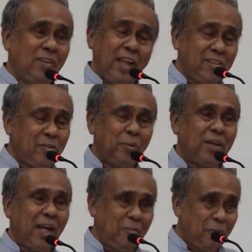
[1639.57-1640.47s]
There is
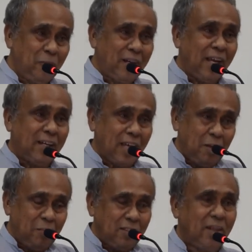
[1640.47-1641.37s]
no time.
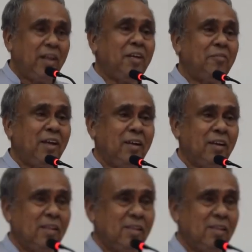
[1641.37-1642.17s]
Time is not defined.